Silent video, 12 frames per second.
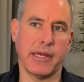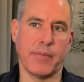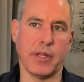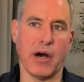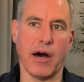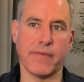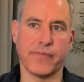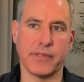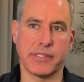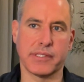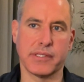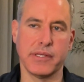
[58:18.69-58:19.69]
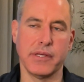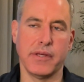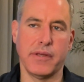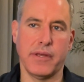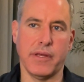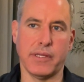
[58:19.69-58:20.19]
Office
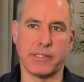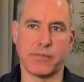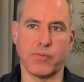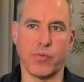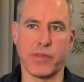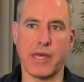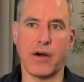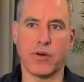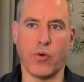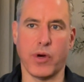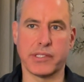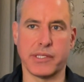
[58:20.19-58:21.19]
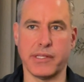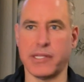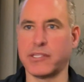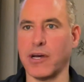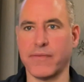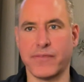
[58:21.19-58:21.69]
is without question the
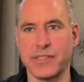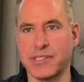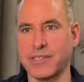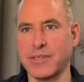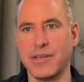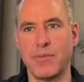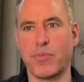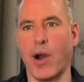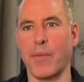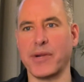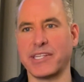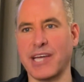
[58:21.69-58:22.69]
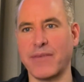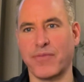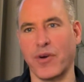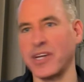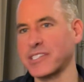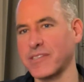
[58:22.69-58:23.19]
toughest property type
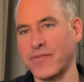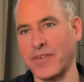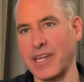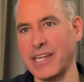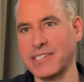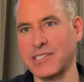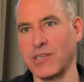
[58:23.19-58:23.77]
for us to finance.